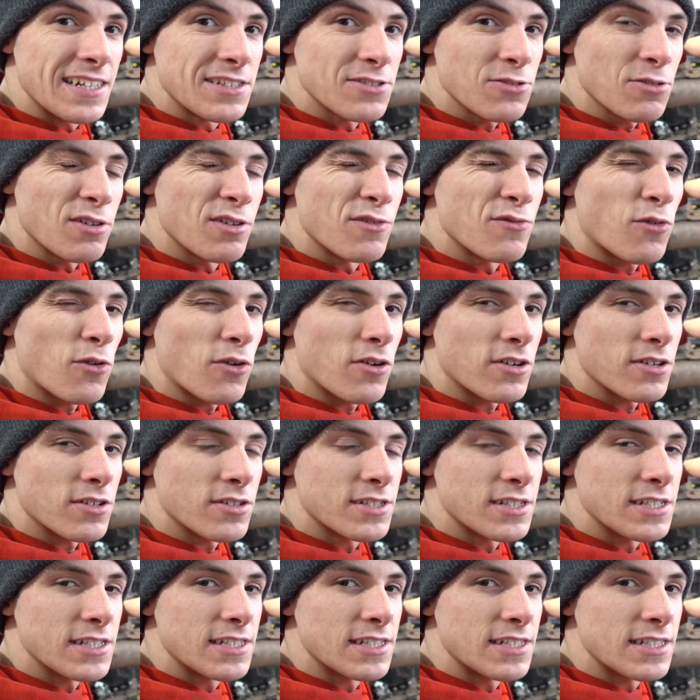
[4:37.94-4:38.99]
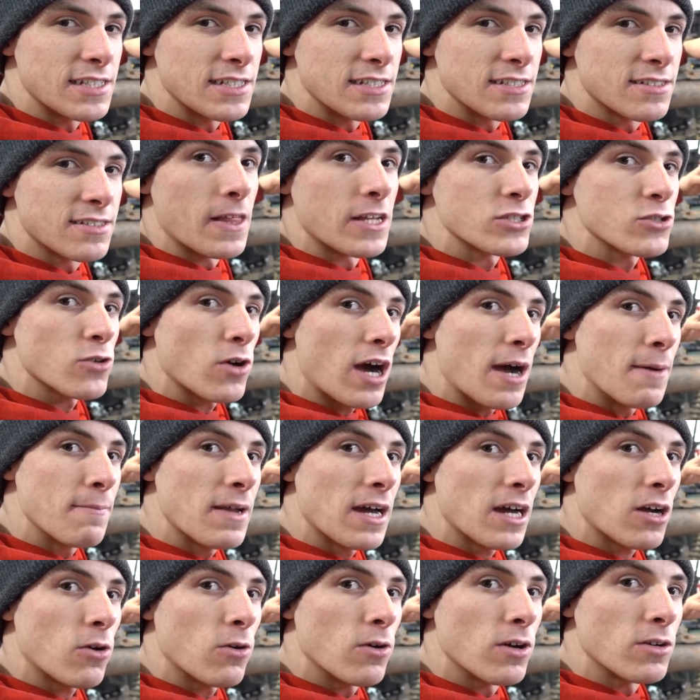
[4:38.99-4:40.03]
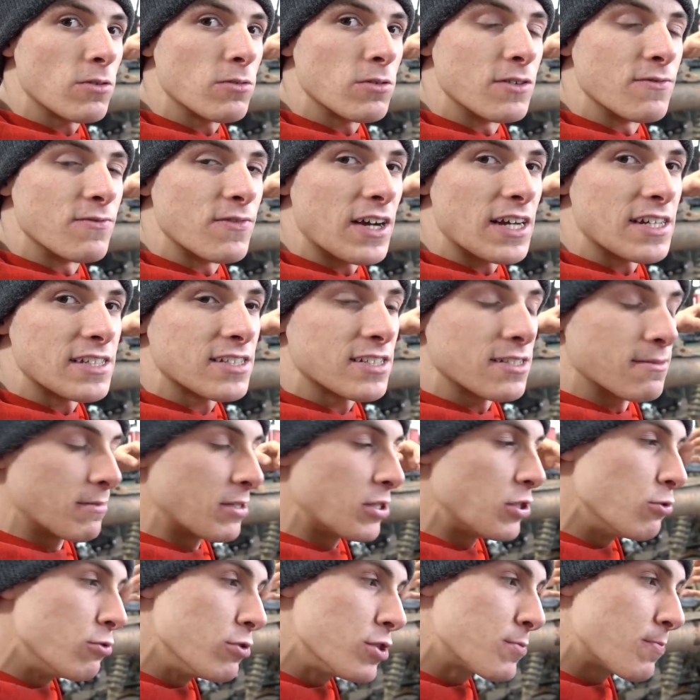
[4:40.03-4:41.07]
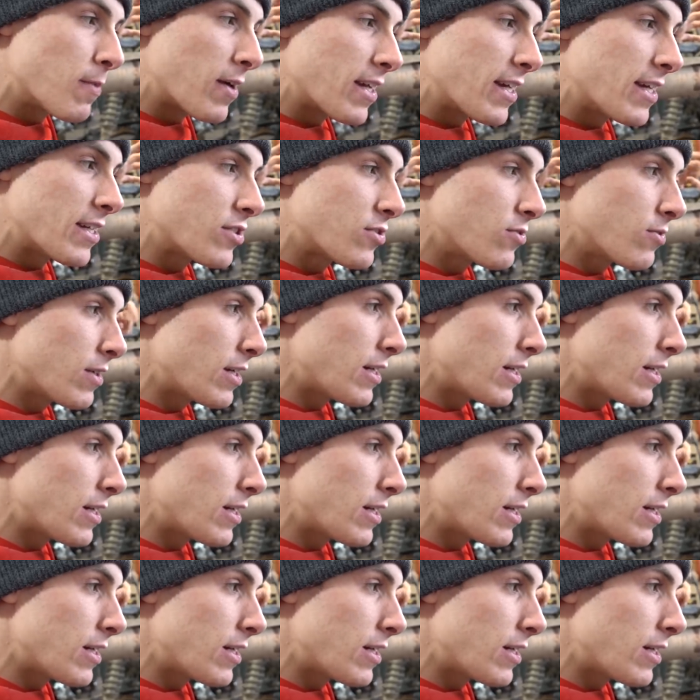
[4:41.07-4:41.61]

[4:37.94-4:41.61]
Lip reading: it's only 400cc's, so I'm not going to invest some huge money into